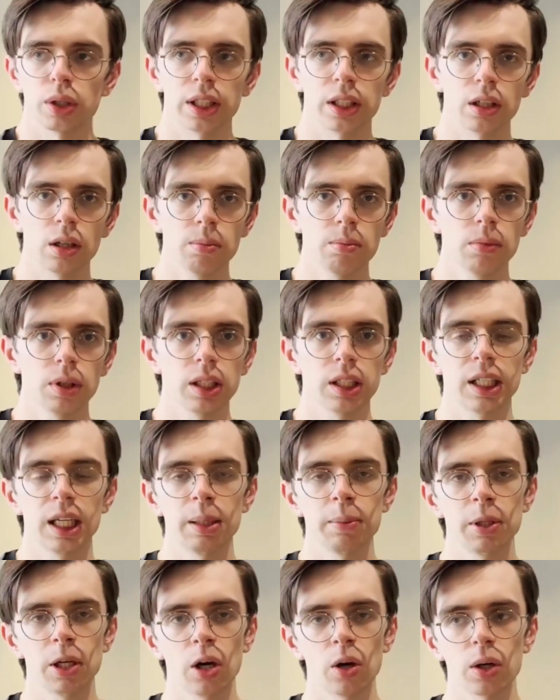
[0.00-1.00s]
read them and you
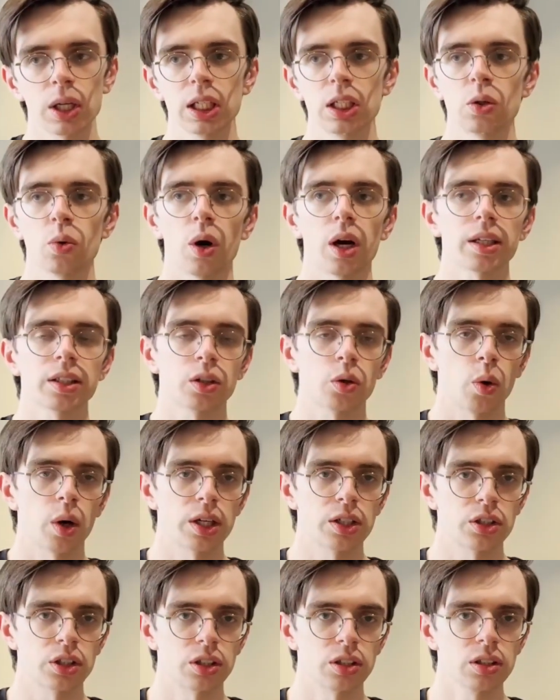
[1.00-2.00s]
keep going and you ask
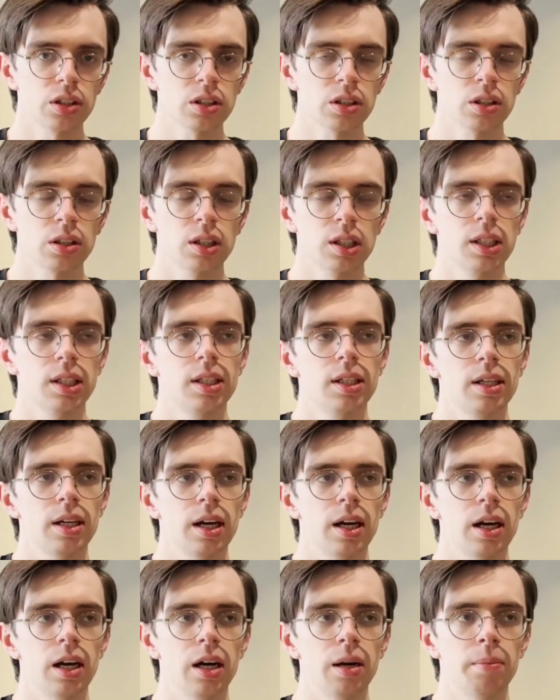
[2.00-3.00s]
questions
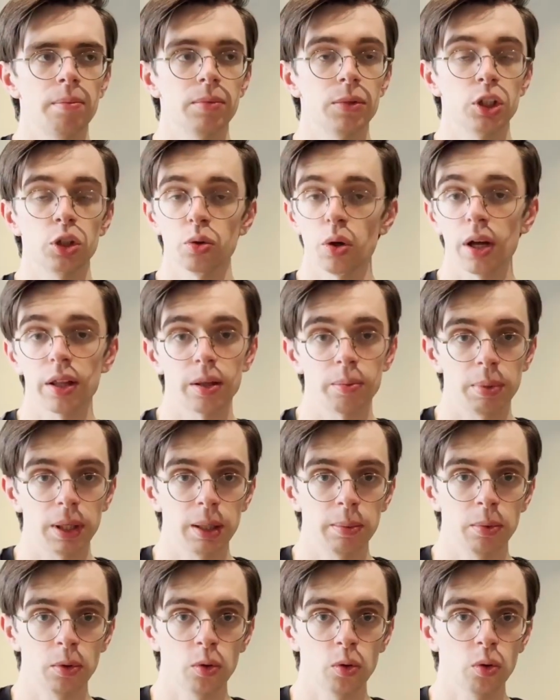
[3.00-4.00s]
to other
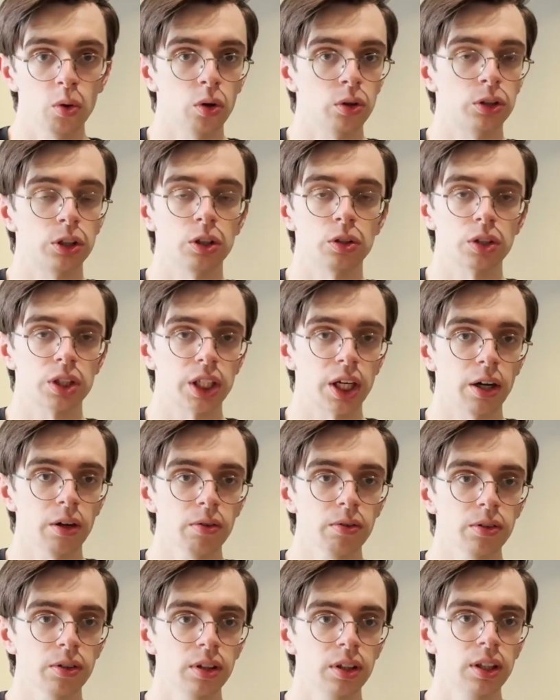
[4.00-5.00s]
people or to yourself
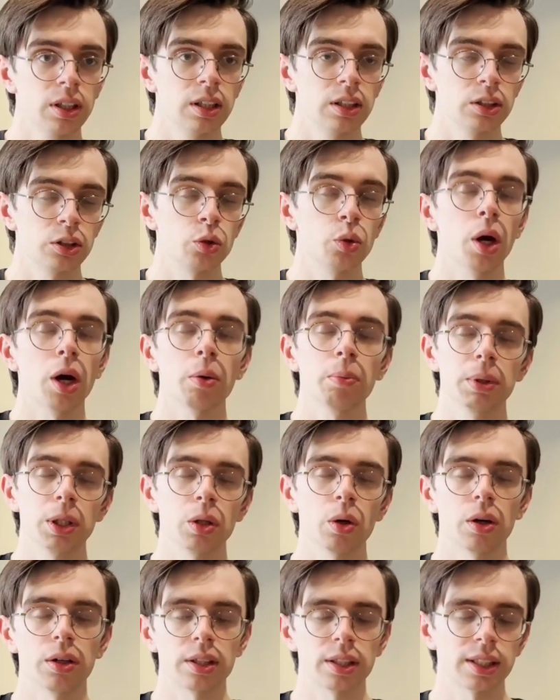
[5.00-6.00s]
to help
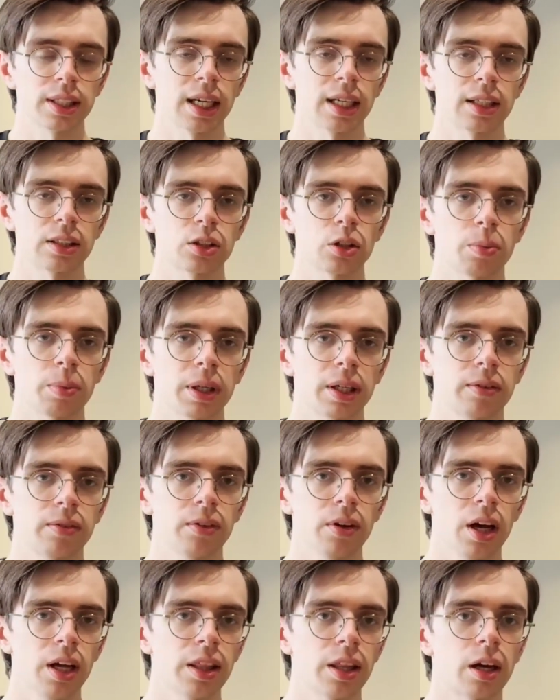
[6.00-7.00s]
you understand a topic
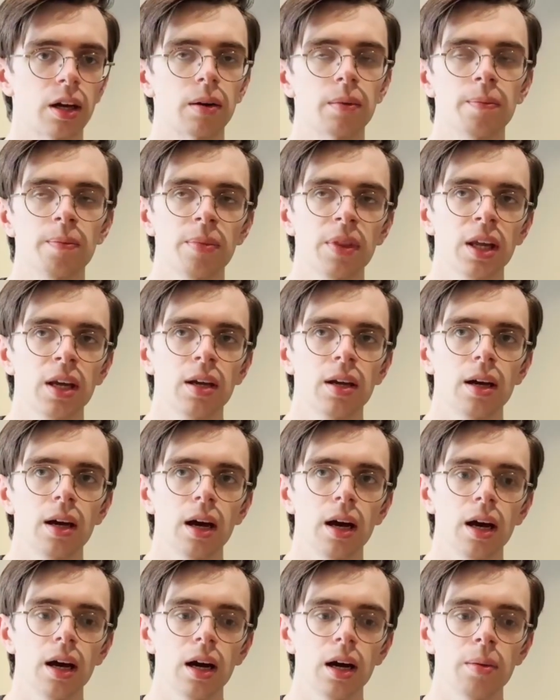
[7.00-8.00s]
further.
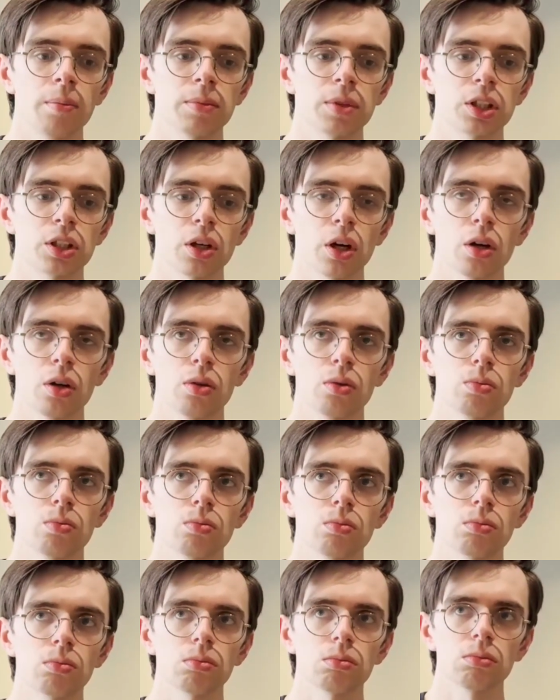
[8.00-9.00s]
So
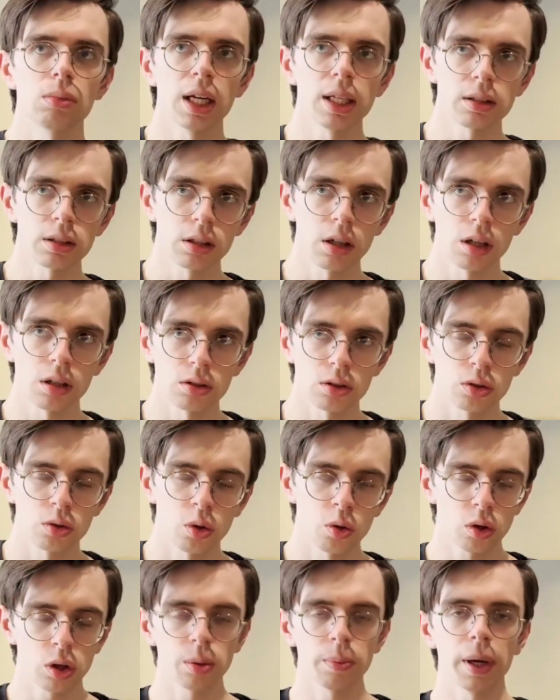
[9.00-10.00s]
let's kind of
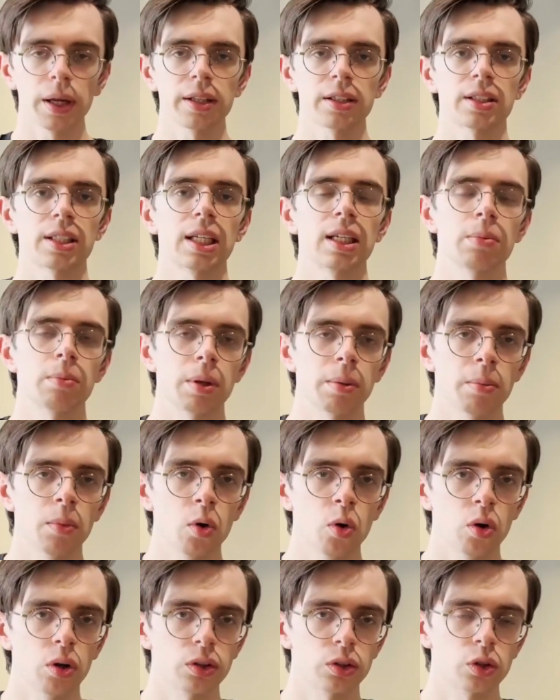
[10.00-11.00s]
talk about this a little bit
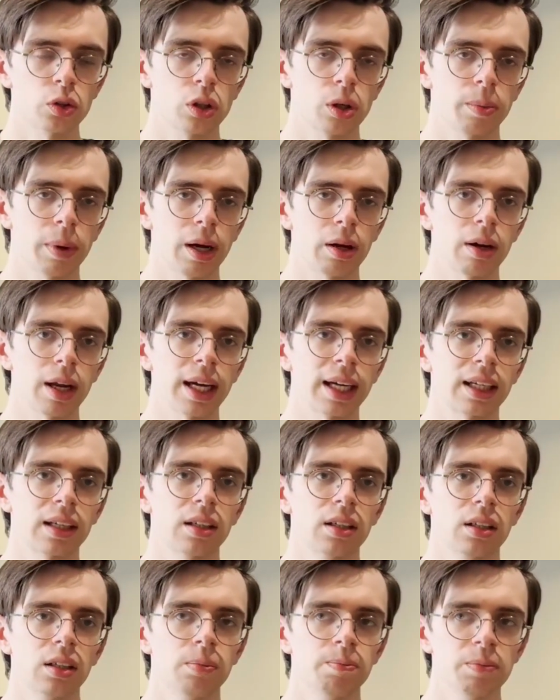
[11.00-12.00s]
more and talk about like
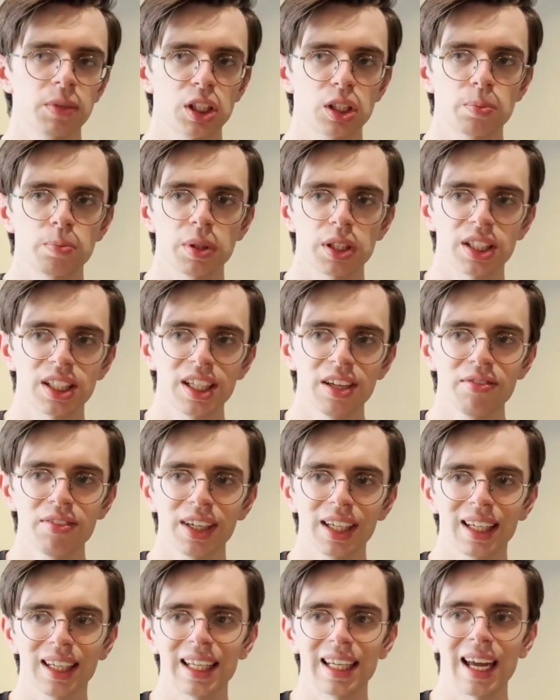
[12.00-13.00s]

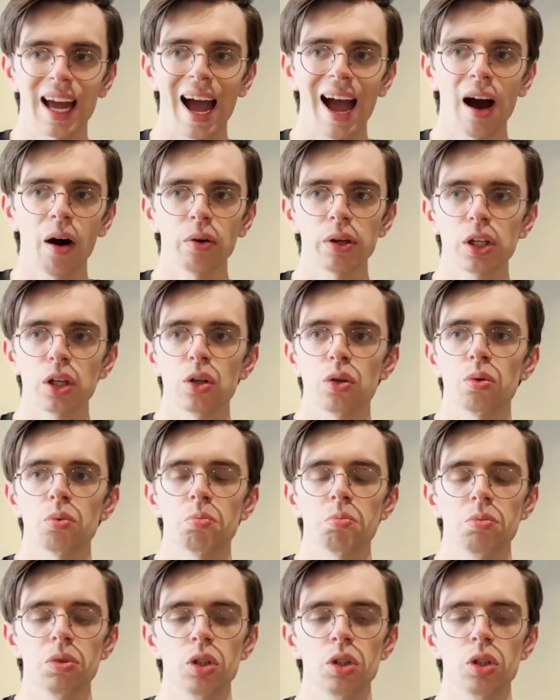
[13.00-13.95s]
specifically how you